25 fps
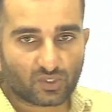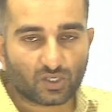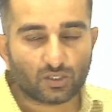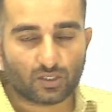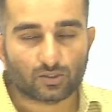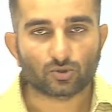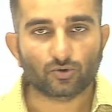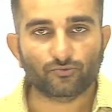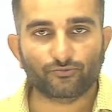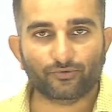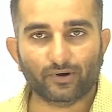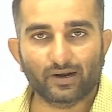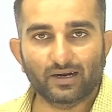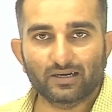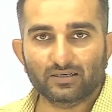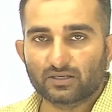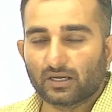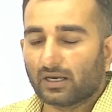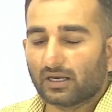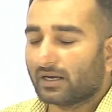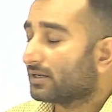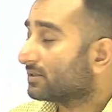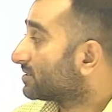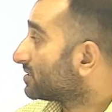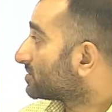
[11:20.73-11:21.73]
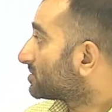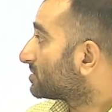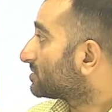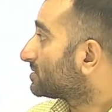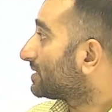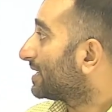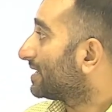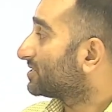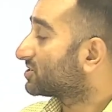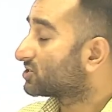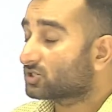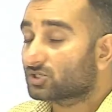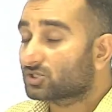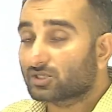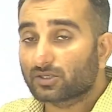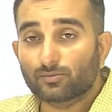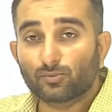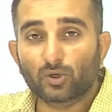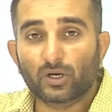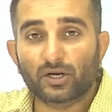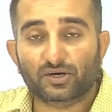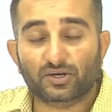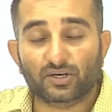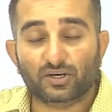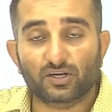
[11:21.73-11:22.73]
So friend, this is the
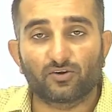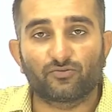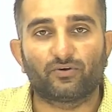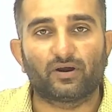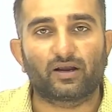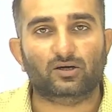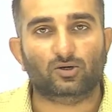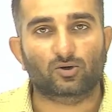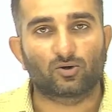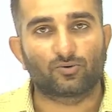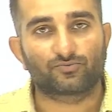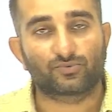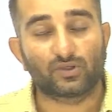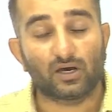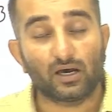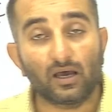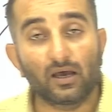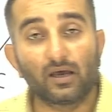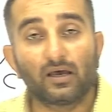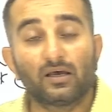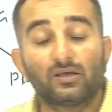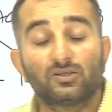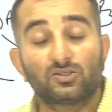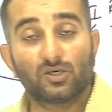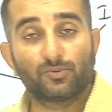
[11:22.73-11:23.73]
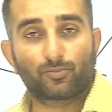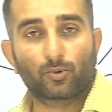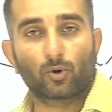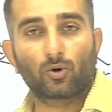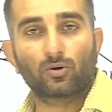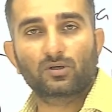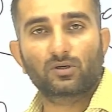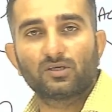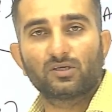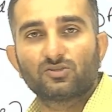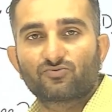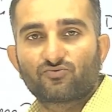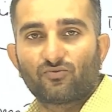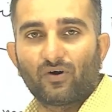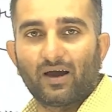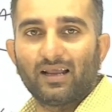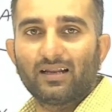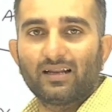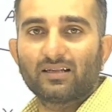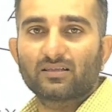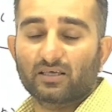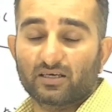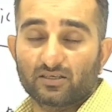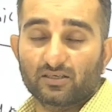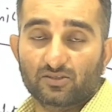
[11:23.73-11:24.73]
stimulatory effect of the G proteins, while
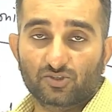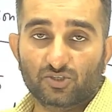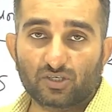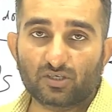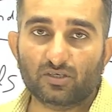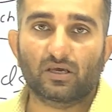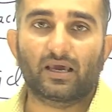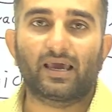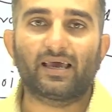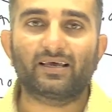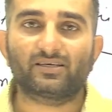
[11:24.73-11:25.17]
the GS